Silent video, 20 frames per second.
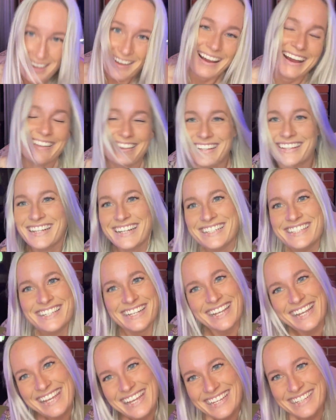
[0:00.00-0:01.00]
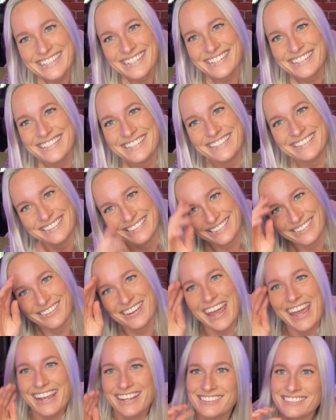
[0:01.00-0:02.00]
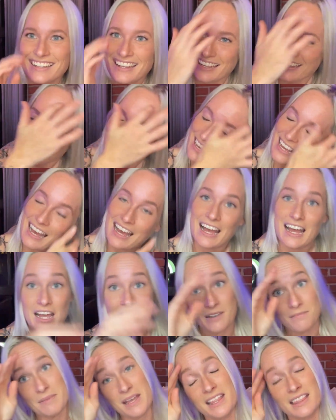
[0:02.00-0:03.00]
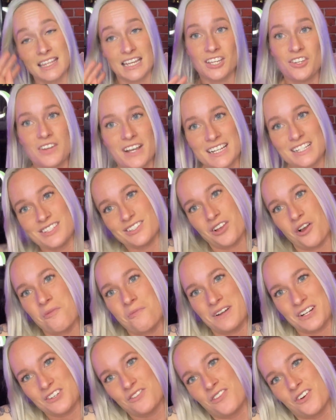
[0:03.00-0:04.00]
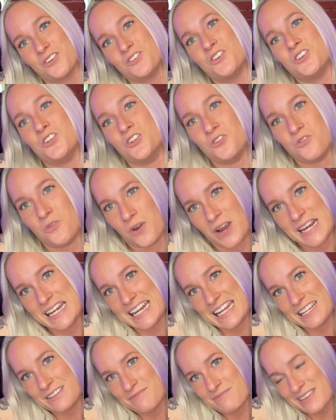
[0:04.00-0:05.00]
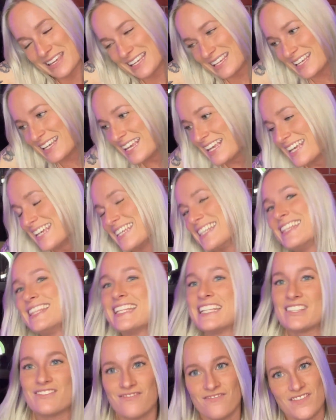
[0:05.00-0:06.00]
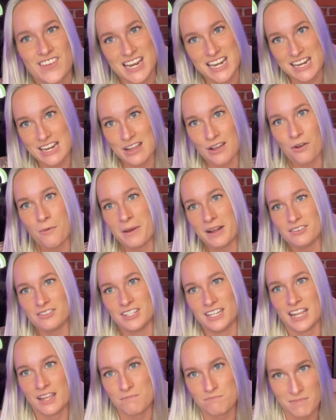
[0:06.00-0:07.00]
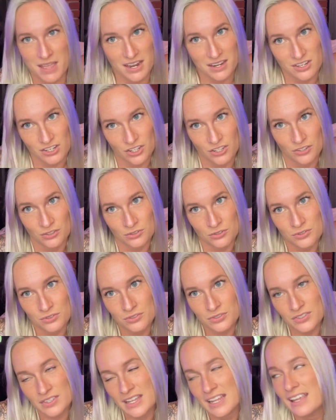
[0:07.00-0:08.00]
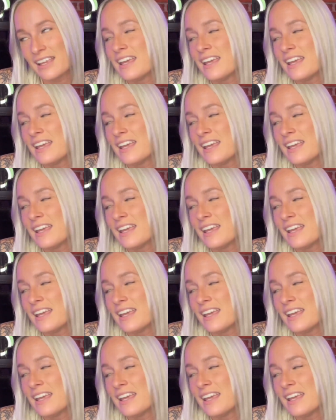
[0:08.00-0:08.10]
I think that's it. Okay. Thank you guys so much for joining me in this video about tip menus.